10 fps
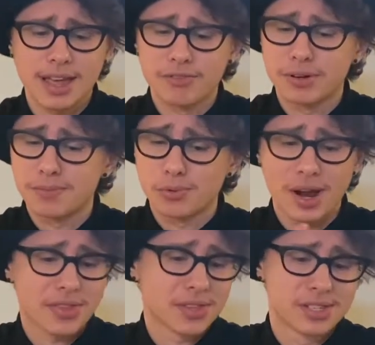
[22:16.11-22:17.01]
Every
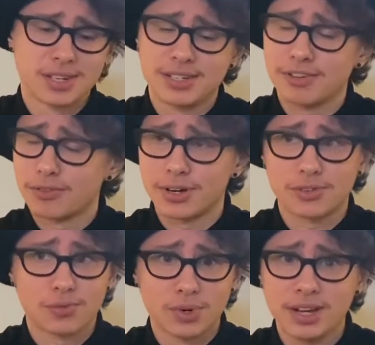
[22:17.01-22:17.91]
breath is a different
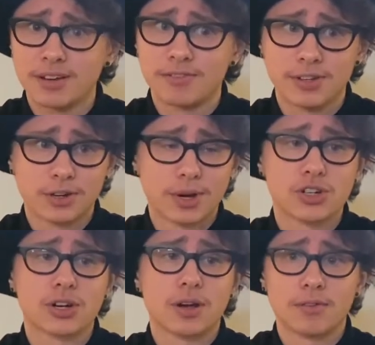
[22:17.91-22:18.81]

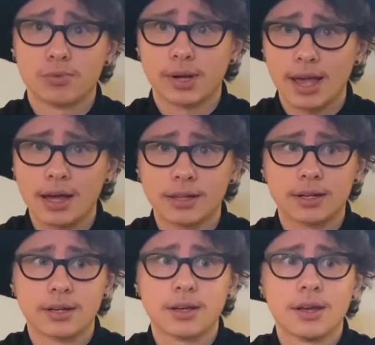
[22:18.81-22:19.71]
reconfiguration of
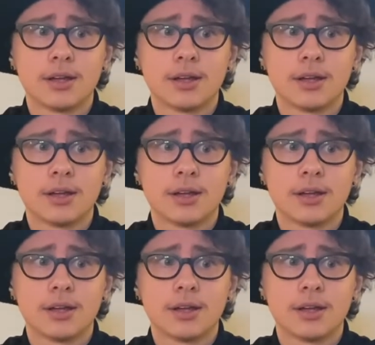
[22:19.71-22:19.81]
reality.